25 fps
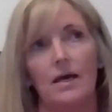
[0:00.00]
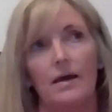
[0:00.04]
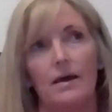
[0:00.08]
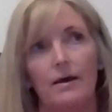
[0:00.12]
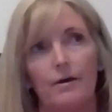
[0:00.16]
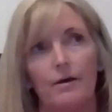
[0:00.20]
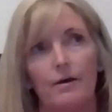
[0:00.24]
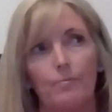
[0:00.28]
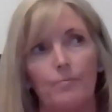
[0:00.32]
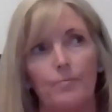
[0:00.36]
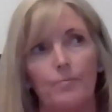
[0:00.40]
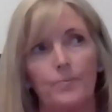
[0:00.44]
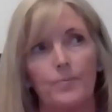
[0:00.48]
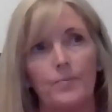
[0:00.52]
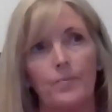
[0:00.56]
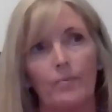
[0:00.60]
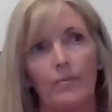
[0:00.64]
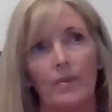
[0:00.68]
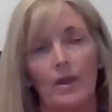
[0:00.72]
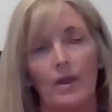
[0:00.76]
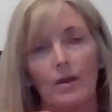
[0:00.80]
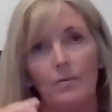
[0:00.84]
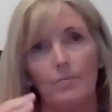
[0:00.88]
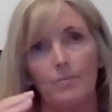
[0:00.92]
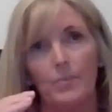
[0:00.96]

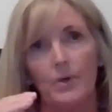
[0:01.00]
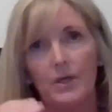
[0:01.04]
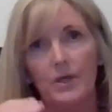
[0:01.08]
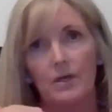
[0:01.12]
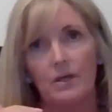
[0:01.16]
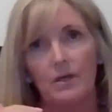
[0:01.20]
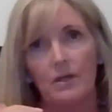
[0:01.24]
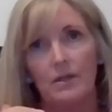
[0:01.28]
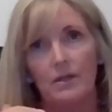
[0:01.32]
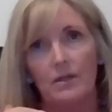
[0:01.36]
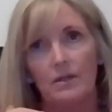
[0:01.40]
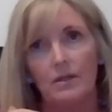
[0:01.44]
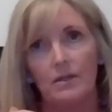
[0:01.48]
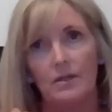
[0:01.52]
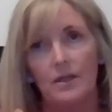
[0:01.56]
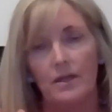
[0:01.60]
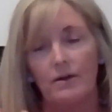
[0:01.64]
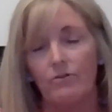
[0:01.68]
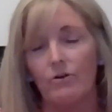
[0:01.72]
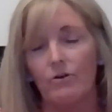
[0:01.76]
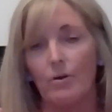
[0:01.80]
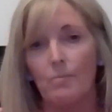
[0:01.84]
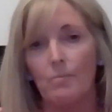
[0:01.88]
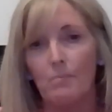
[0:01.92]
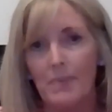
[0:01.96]
But there
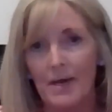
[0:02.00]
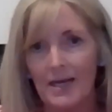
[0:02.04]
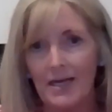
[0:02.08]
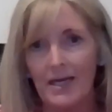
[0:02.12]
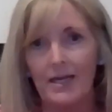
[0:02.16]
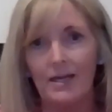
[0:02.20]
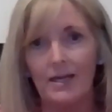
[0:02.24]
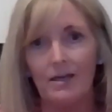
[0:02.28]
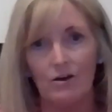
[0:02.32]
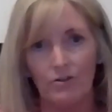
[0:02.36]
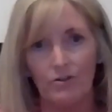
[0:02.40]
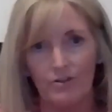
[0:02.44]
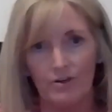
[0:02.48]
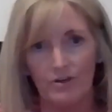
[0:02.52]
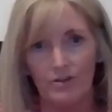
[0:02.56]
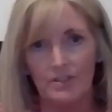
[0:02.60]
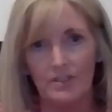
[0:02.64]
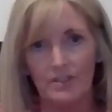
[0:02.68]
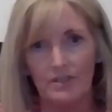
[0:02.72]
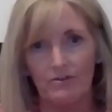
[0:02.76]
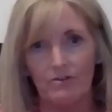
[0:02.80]
are many others.